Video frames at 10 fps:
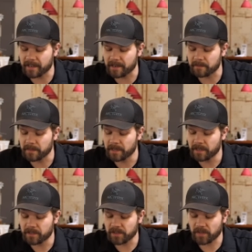Um,
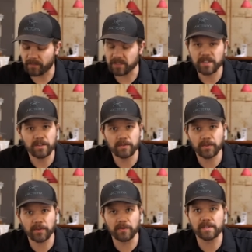just you have this huge
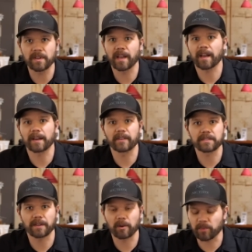crew, so you can get kind of
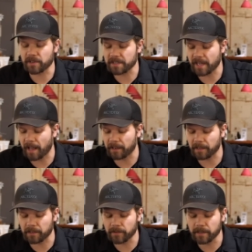a ton of personality
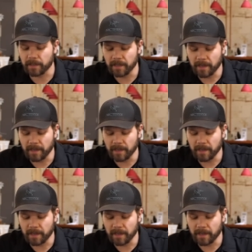into it.